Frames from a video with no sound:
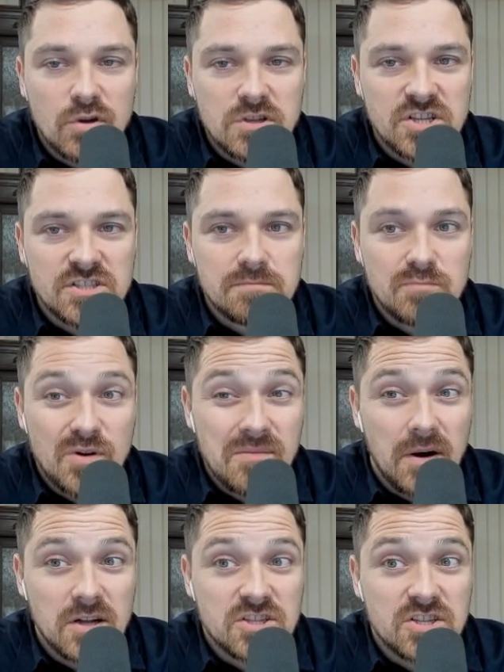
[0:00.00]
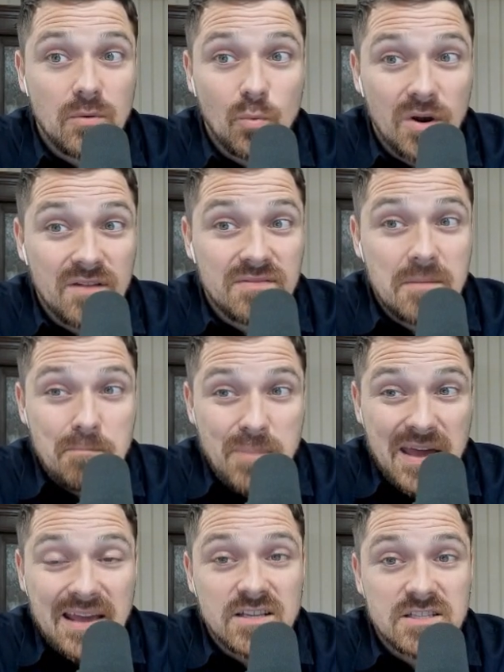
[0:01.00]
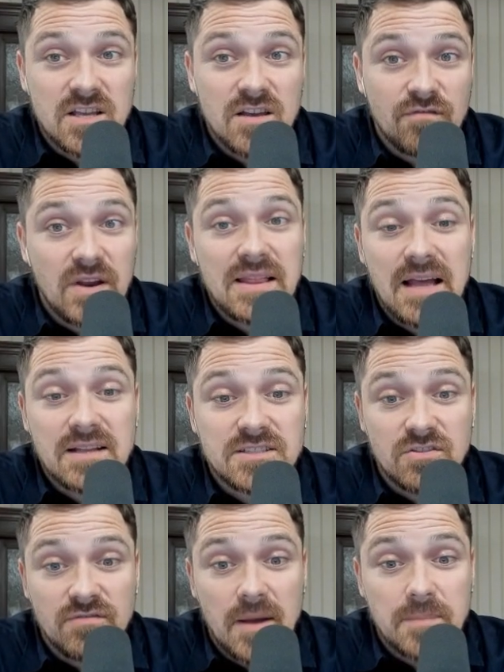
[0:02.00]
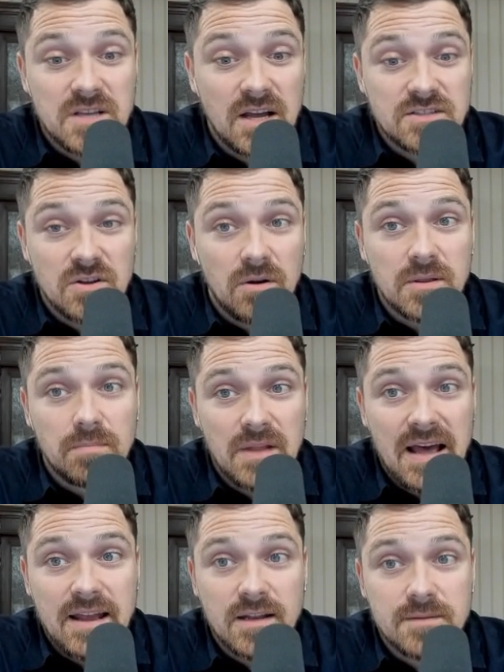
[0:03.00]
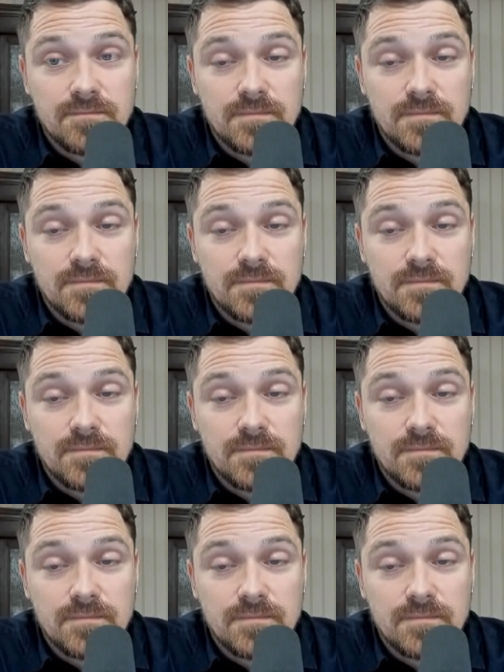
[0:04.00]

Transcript: which is pretty much one of the biggest freelancer websites on the planet,